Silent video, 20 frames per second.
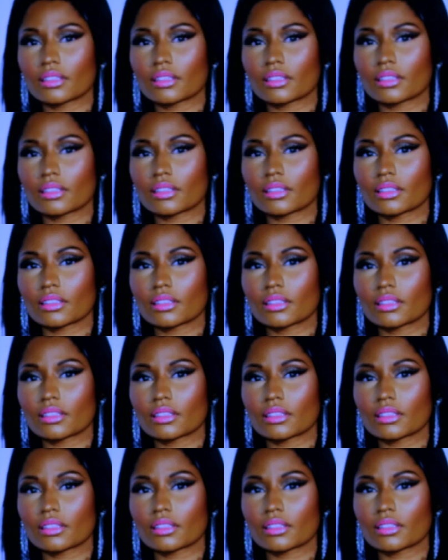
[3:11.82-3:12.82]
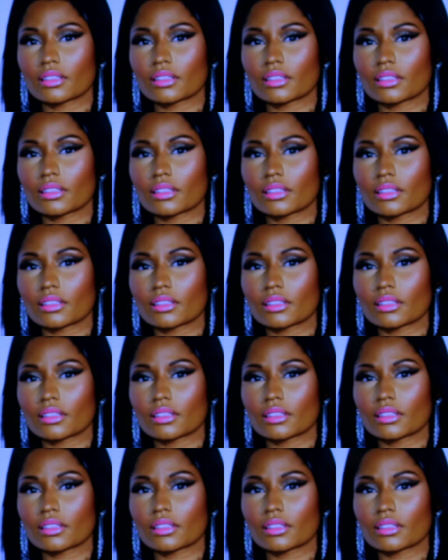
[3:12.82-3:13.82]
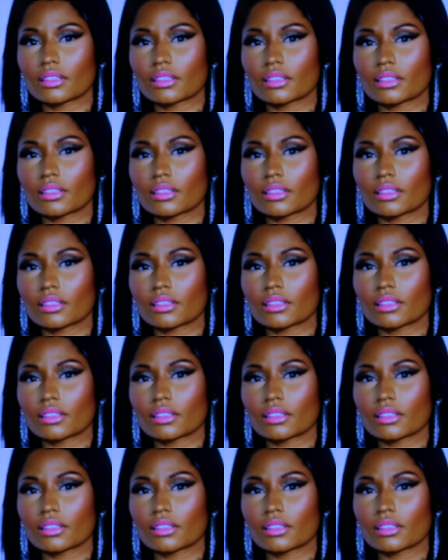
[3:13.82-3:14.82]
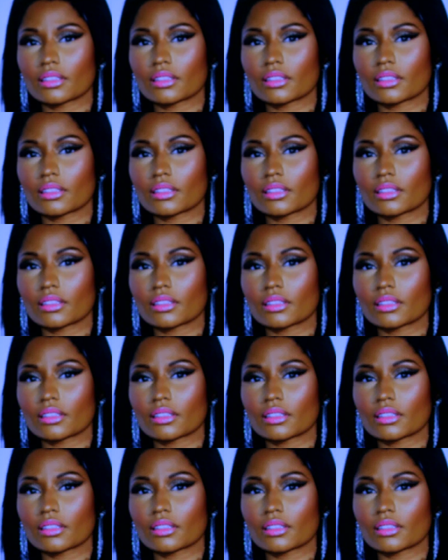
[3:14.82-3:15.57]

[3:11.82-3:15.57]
No words are spoken by the person on screen.